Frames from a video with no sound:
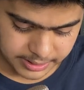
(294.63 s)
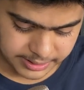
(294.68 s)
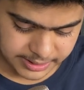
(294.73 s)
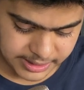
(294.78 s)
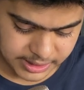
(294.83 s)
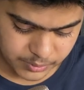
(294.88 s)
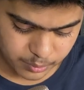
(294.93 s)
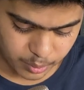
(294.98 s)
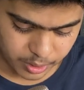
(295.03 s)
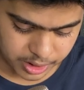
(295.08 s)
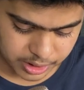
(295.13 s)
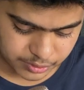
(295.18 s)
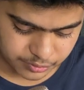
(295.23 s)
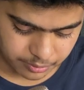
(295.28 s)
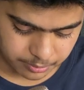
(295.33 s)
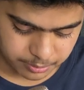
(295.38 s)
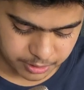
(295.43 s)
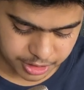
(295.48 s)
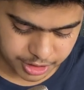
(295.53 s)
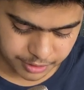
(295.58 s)
These words
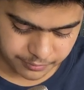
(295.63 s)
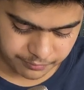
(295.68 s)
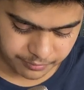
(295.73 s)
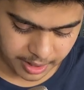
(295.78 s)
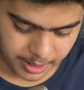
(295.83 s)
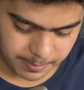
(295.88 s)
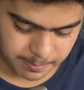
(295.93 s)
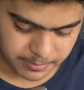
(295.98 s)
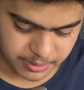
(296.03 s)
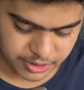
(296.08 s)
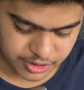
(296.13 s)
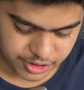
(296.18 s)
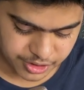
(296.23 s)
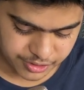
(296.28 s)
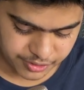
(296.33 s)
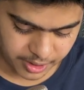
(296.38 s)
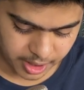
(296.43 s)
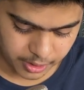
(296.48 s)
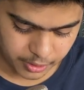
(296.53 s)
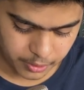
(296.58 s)
from Richard Feynman
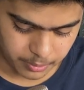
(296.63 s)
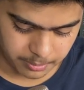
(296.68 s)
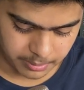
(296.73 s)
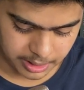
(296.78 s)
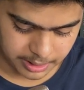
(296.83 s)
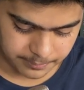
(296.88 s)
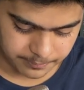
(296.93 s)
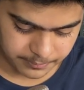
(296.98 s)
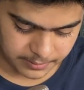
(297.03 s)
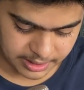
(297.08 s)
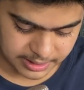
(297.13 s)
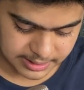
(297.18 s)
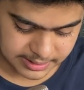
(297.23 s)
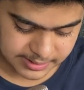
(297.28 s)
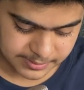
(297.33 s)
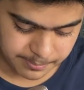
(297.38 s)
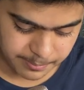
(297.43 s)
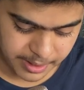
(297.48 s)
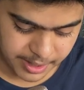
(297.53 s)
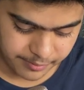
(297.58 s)
struck to me and
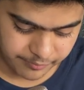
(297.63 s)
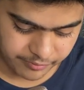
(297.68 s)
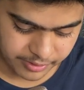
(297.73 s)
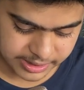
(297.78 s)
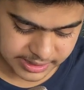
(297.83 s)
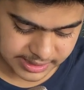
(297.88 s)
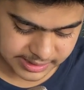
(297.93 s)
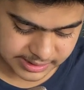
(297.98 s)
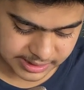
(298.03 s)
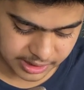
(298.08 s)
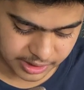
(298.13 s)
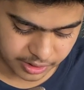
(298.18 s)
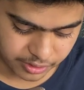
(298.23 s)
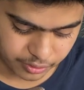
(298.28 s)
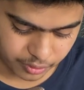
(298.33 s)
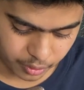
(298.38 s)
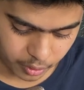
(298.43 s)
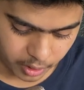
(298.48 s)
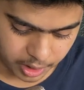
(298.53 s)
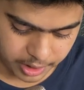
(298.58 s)
has made physics an
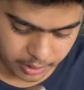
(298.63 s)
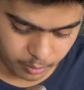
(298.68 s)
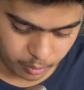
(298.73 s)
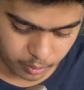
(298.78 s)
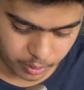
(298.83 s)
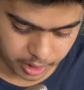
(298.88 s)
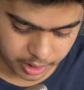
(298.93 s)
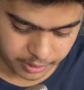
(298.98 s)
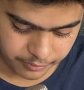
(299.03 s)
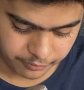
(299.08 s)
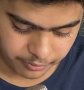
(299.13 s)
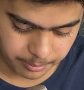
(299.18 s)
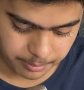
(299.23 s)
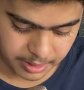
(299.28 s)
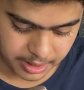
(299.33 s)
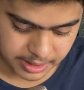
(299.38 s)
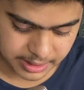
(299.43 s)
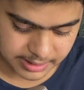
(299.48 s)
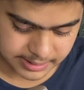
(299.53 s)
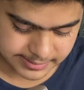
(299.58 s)
enthralling world for
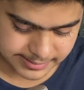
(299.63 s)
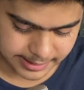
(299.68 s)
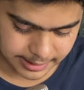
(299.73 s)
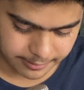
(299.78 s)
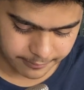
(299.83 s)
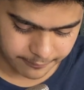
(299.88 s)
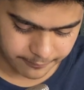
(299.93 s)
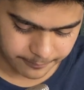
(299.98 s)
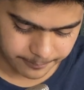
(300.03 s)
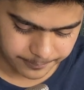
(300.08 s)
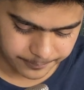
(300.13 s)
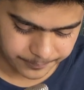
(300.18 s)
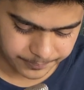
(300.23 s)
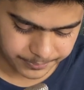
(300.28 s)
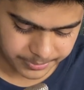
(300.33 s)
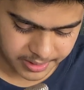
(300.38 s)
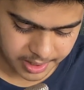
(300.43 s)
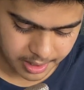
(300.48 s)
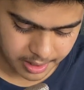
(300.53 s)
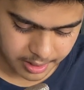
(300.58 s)
me in itself.
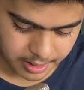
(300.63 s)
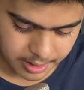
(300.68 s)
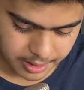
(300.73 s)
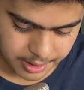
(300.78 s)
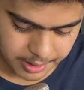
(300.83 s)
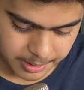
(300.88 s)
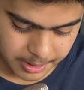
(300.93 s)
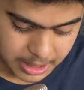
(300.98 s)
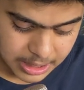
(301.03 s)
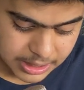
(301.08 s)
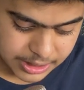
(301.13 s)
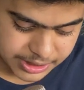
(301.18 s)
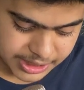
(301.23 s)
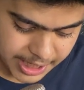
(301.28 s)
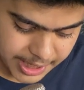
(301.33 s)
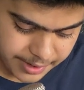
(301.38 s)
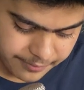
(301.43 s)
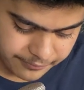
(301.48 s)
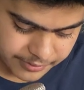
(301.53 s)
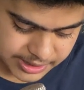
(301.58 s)

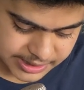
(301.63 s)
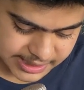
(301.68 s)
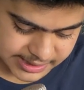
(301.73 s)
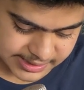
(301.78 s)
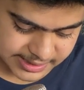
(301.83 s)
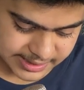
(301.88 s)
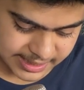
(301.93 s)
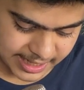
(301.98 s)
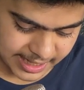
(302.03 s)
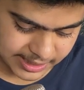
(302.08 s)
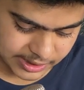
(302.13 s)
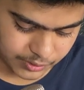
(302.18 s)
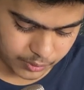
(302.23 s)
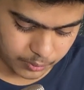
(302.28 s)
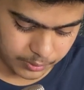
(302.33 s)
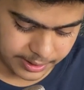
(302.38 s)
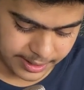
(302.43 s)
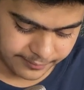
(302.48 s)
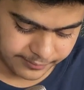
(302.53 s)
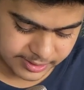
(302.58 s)
Studying physics in high
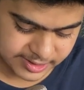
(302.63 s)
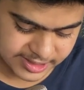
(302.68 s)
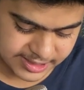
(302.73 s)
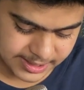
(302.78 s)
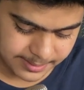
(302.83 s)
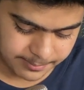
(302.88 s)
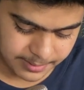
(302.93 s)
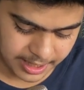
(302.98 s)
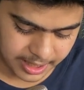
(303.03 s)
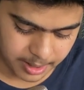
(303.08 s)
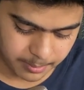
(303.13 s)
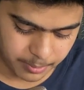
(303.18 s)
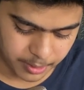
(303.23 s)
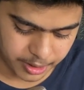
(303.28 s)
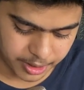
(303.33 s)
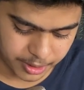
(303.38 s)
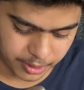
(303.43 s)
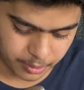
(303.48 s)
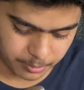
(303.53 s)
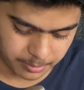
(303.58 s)
school never seemed like a
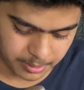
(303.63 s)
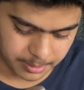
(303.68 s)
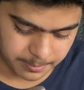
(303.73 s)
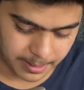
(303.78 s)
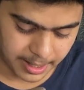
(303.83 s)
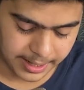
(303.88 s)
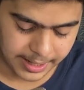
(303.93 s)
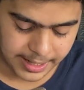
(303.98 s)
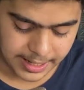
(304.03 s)
burden to me by